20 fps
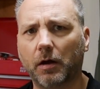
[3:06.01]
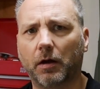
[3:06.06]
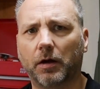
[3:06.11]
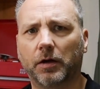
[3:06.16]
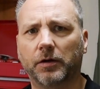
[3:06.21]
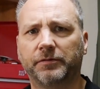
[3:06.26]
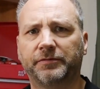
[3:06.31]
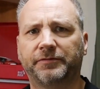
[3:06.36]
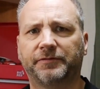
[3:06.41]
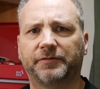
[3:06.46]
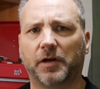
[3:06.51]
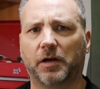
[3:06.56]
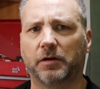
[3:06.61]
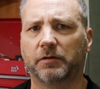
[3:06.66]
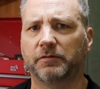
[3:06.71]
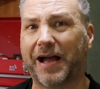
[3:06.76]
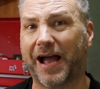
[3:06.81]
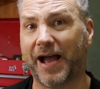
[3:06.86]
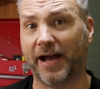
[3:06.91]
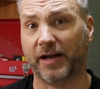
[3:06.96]
of
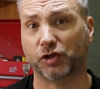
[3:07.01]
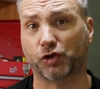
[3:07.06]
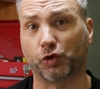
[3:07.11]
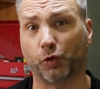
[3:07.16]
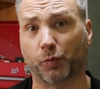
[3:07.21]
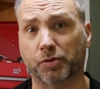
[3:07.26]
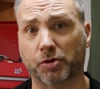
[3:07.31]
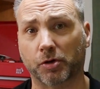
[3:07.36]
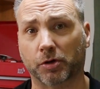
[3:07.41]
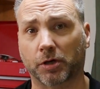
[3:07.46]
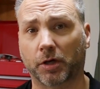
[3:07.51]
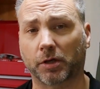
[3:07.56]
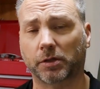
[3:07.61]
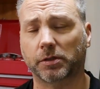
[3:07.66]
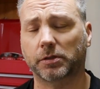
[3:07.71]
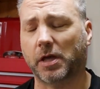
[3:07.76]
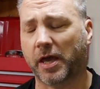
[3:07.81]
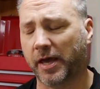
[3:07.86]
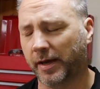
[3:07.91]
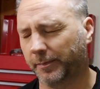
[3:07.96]
actual
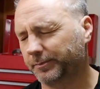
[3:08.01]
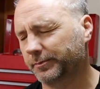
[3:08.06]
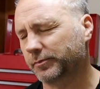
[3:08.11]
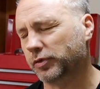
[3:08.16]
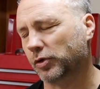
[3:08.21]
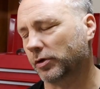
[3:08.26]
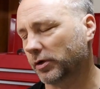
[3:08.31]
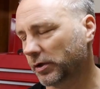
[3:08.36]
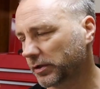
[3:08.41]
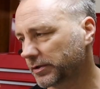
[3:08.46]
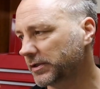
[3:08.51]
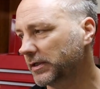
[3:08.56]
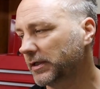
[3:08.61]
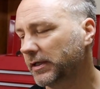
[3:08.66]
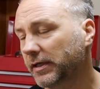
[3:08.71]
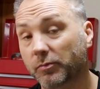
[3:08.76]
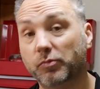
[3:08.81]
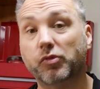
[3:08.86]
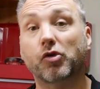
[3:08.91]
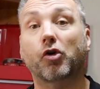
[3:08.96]
projects.
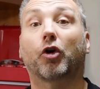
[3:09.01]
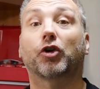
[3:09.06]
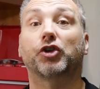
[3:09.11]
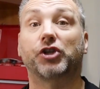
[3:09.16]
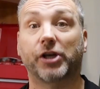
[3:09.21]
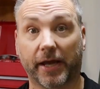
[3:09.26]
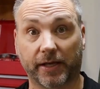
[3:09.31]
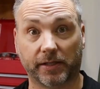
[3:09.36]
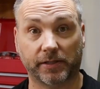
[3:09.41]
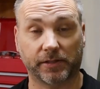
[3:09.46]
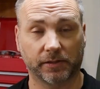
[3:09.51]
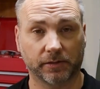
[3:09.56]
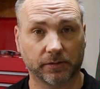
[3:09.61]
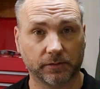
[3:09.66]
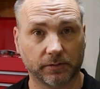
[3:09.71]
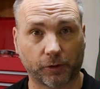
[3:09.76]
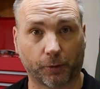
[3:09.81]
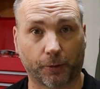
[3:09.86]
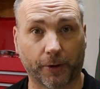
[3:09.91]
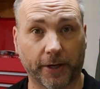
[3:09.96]

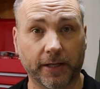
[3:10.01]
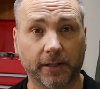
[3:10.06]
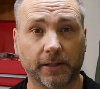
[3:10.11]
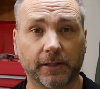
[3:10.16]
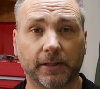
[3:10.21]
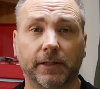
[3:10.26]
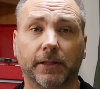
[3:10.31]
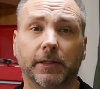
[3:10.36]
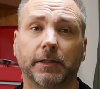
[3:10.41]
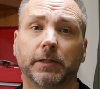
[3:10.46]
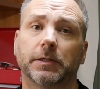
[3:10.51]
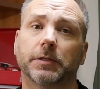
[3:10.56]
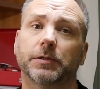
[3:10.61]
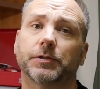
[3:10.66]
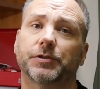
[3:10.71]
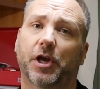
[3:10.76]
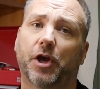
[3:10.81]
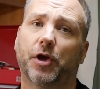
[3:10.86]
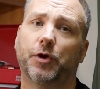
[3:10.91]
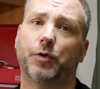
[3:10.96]
Sorry.
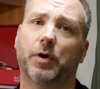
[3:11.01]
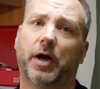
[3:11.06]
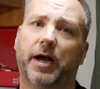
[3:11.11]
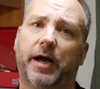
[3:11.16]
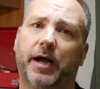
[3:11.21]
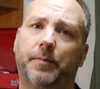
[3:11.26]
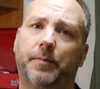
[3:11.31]
So